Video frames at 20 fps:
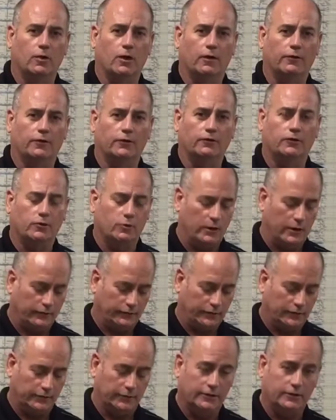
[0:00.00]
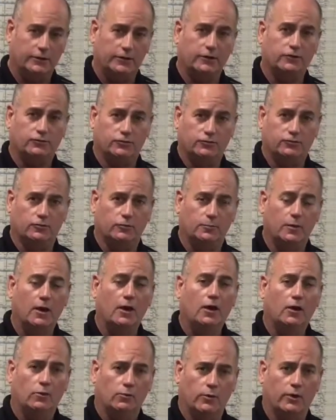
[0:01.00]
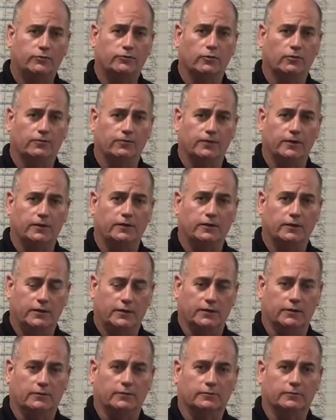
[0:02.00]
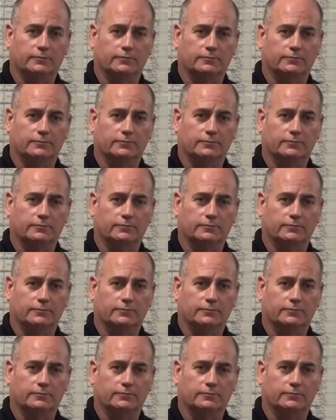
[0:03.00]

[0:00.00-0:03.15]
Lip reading: on the USLED Tube Retrofit Kit.